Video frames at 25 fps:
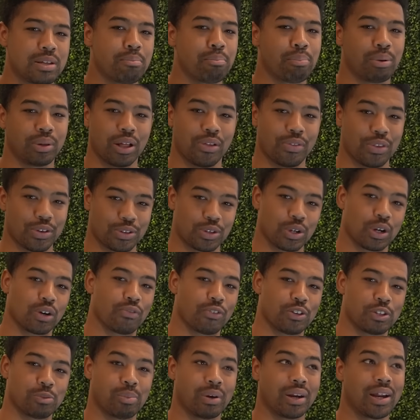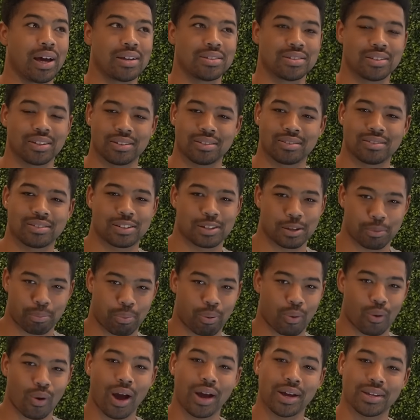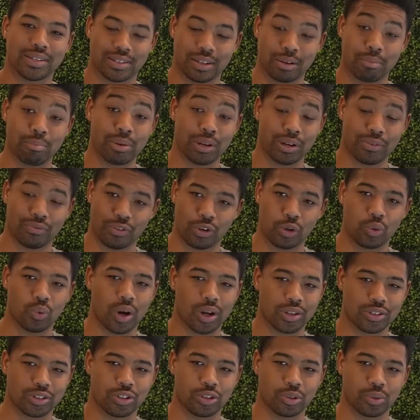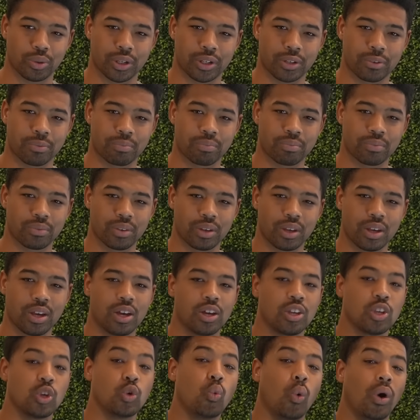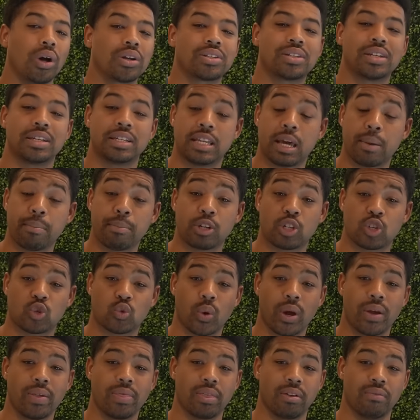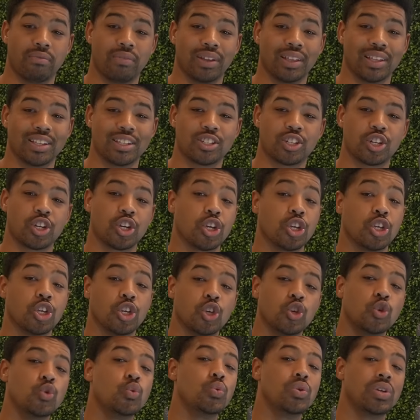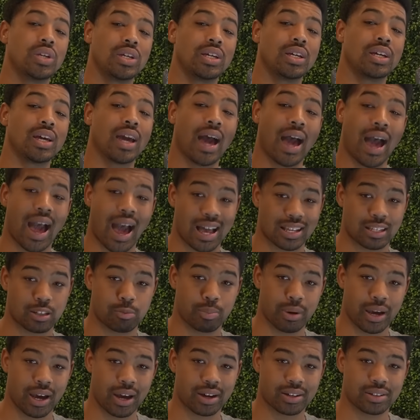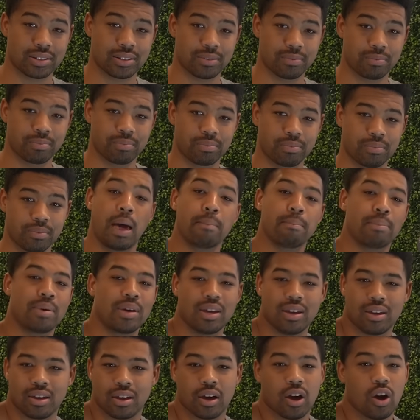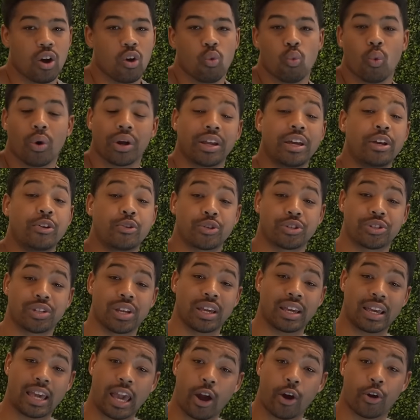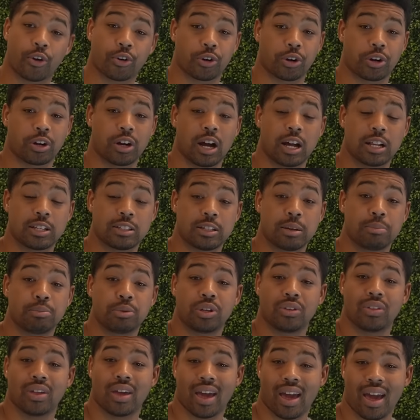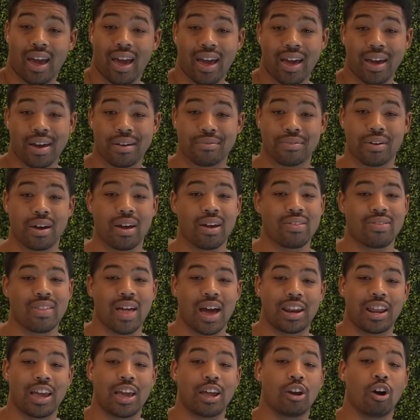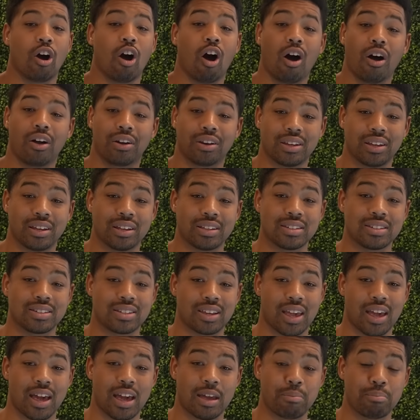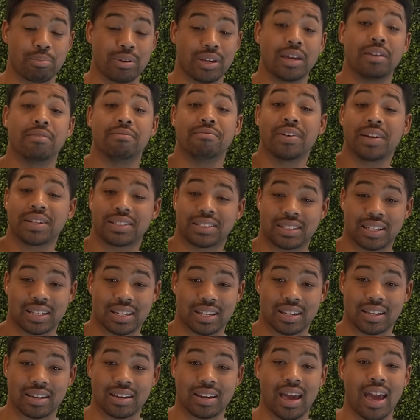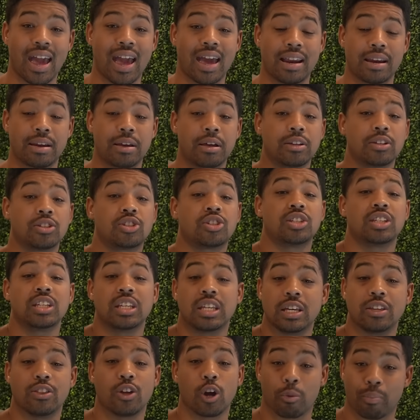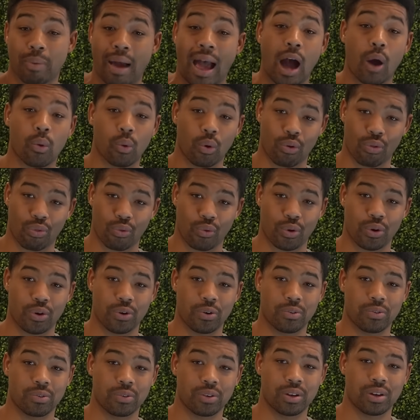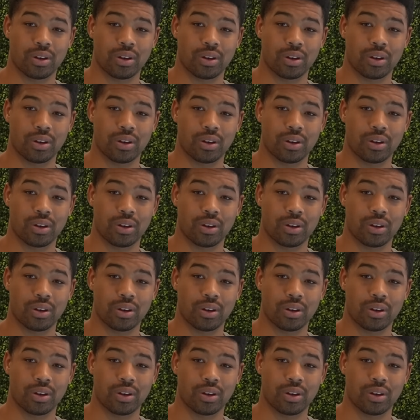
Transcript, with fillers: simple on the surface but has a surprising bit of nuance to it. You want to demonstrate the villain's unique aspect. That being, what interesting character concept do they have that an audience can be invested in and see their power through?